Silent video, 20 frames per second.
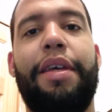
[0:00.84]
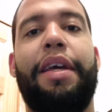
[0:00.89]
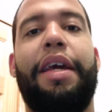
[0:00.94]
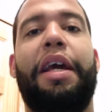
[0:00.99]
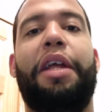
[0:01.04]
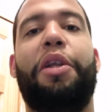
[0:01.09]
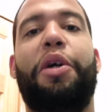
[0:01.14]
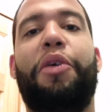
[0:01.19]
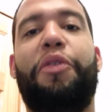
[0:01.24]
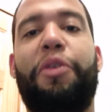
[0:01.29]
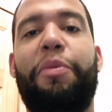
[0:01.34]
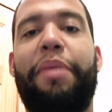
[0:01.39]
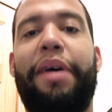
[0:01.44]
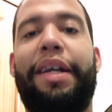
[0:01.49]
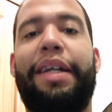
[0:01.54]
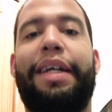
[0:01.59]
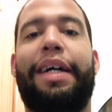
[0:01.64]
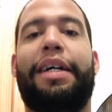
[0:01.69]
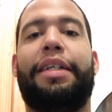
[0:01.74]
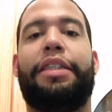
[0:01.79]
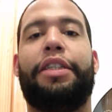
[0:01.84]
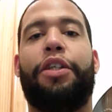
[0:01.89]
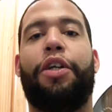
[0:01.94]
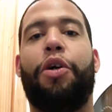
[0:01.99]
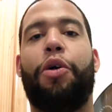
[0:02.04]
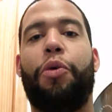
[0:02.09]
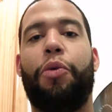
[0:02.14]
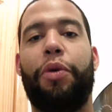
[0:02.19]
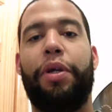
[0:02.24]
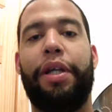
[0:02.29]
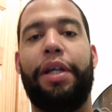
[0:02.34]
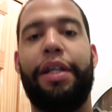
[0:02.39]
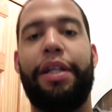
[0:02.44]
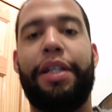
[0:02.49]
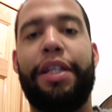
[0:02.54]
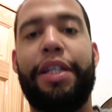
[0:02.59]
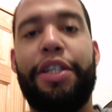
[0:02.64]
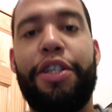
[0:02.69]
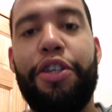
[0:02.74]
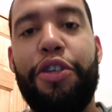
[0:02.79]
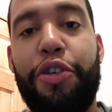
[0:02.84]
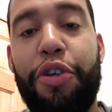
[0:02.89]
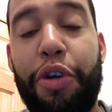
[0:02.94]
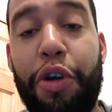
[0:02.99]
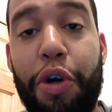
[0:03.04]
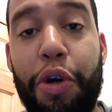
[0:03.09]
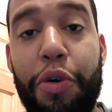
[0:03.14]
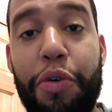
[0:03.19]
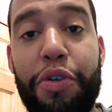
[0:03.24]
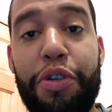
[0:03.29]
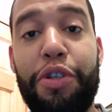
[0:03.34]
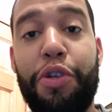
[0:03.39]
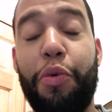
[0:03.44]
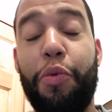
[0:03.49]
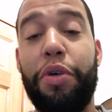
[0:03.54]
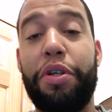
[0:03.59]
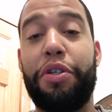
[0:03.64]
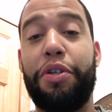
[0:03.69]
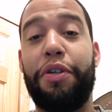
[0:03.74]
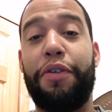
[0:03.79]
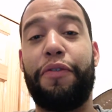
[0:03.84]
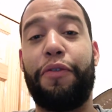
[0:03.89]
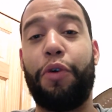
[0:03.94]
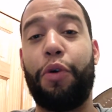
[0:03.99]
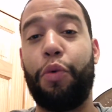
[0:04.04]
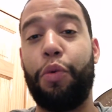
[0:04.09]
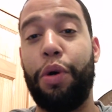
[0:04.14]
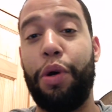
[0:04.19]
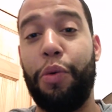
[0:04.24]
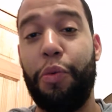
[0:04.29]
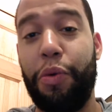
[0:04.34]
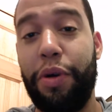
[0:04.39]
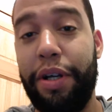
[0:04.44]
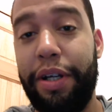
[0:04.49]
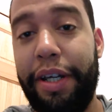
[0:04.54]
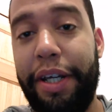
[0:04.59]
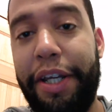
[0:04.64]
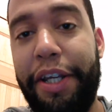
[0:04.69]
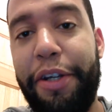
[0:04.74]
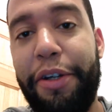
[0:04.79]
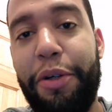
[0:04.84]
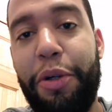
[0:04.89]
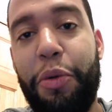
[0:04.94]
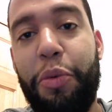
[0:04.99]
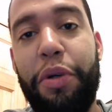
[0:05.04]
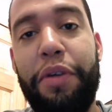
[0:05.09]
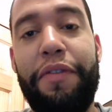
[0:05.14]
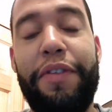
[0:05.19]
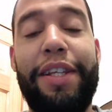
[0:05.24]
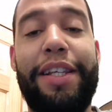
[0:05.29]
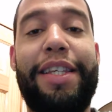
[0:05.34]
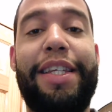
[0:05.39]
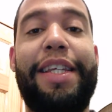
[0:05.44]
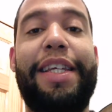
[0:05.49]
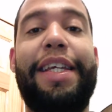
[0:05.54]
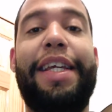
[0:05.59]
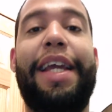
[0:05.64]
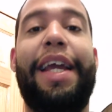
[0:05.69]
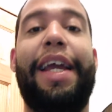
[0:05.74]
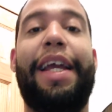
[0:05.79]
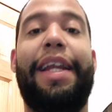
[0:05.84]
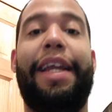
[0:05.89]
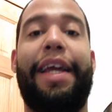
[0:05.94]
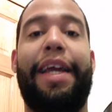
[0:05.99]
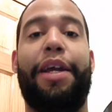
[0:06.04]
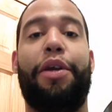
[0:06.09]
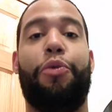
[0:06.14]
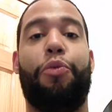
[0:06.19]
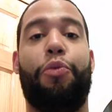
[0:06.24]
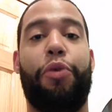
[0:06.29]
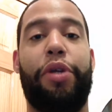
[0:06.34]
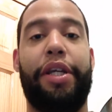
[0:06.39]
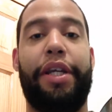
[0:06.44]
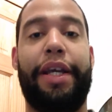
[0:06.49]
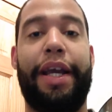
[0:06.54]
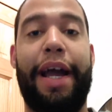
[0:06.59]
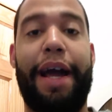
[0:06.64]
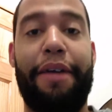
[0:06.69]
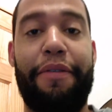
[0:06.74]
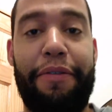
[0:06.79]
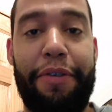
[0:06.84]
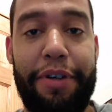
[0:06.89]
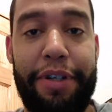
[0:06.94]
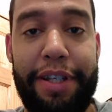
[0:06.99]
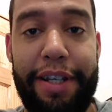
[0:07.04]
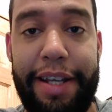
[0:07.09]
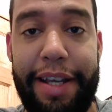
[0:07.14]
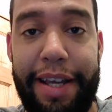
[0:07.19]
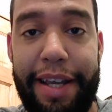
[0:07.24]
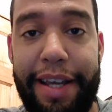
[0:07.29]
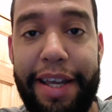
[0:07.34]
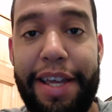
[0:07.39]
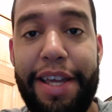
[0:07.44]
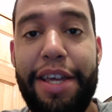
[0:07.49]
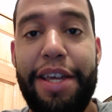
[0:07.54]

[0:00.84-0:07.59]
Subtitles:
Hello, everybody. How's it going? This is your host, the Wizard 411, here with the TNA recap for today.